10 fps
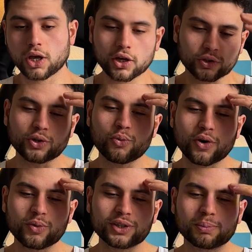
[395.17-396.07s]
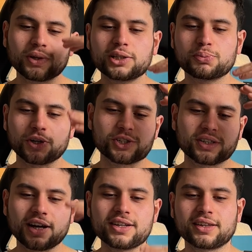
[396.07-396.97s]
You know, when the blood pressure
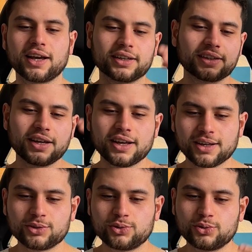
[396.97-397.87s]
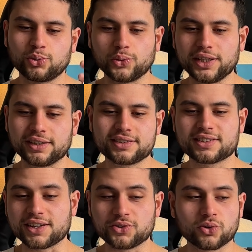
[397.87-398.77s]
kind of like tweaks
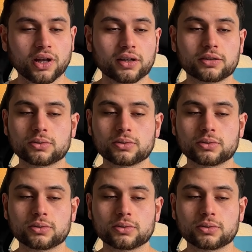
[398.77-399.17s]
and you're like,